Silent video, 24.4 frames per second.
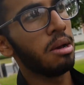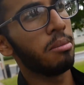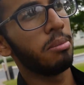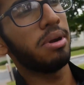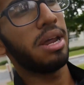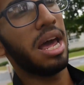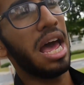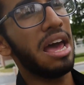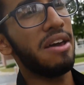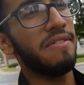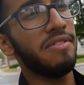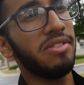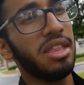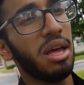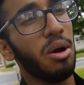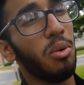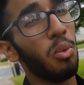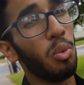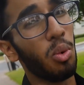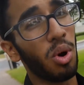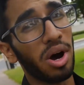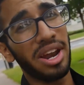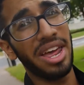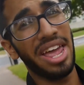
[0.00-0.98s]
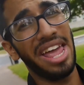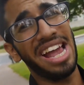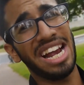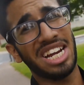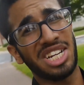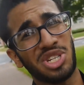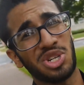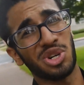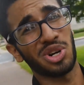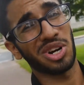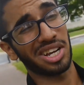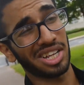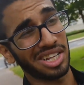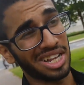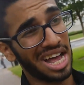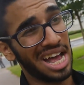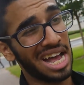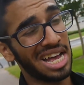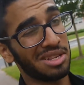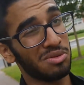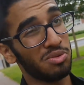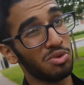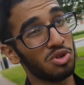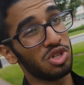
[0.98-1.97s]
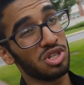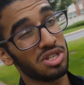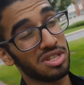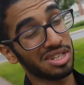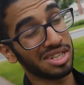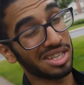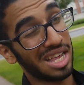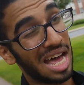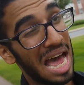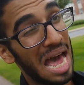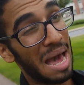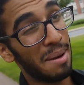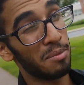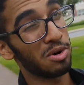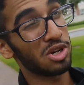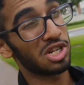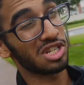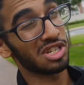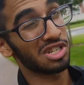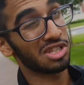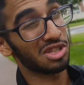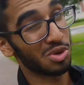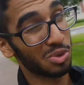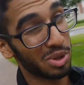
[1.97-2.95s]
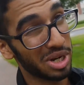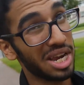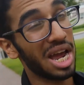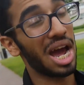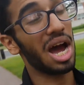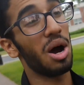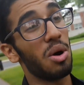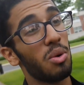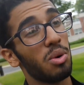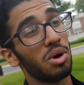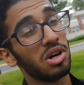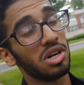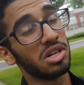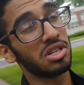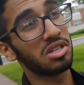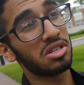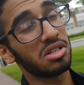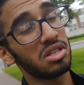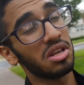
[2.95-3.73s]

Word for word: but having that one extra class, which is lab, which is three hours,